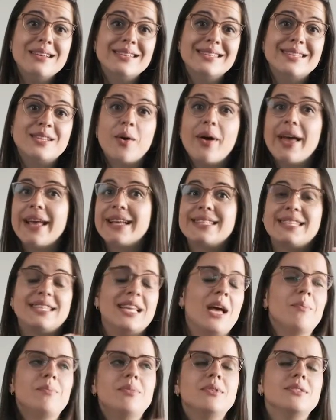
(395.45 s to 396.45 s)
So
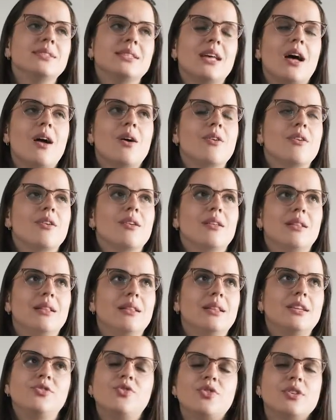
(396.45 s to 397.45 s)
examples are
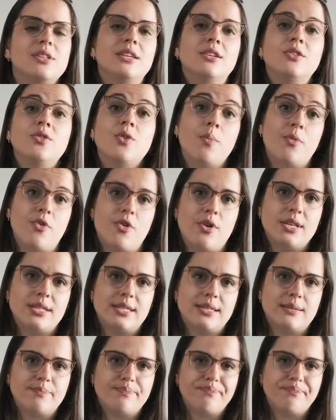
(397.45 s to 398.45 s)
literally numerous.